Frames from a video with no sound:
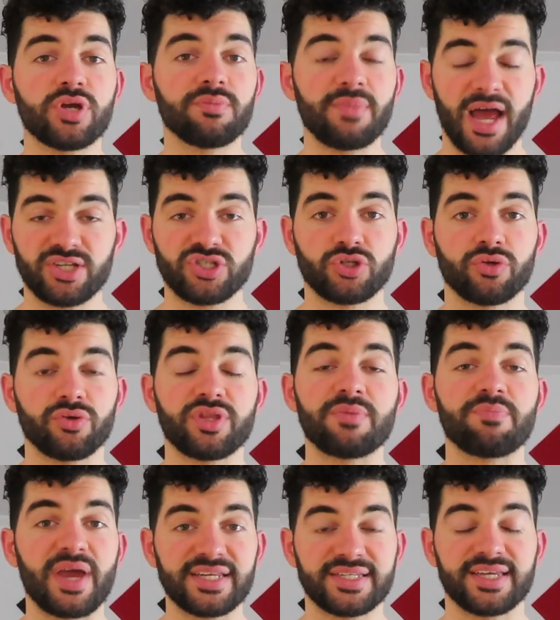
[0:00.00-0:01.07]
can master the
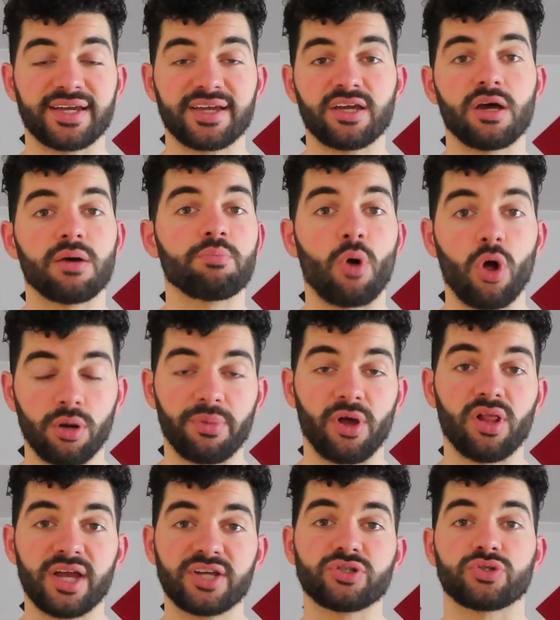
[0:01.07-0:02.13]
basic
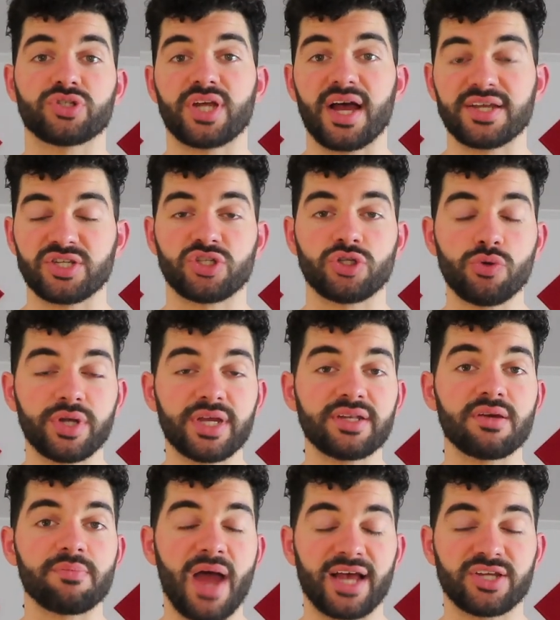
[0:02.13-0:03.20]
barbell exercises, you
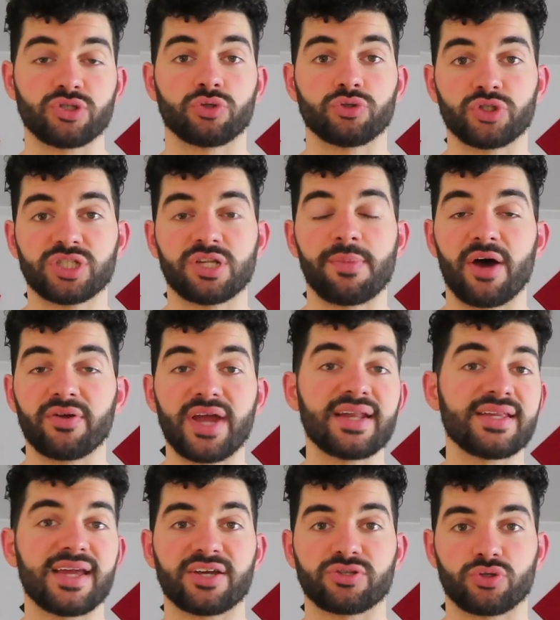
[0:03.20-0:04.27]
can master just about
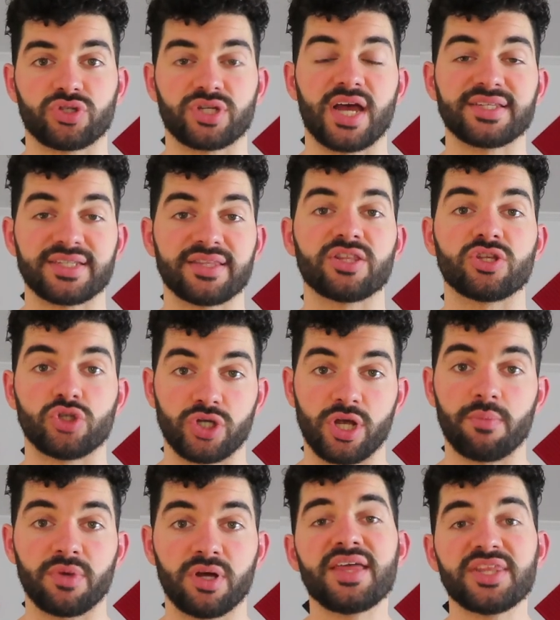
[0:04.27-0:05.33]
any exercise in the
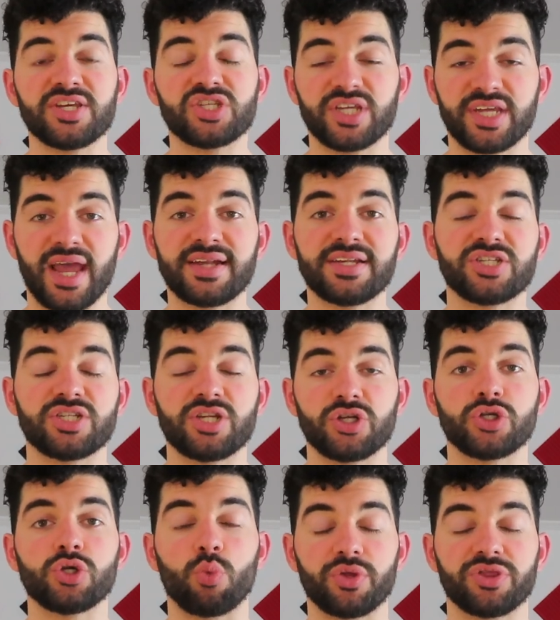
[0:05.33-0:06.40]
gym. And this again is an
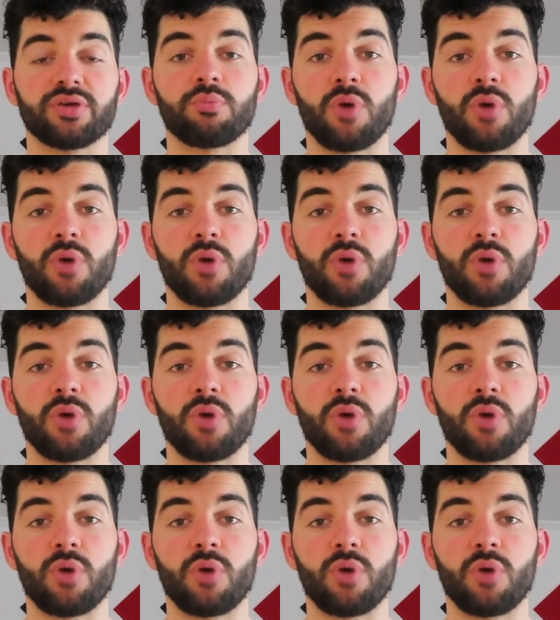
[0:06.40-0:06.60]
issue with the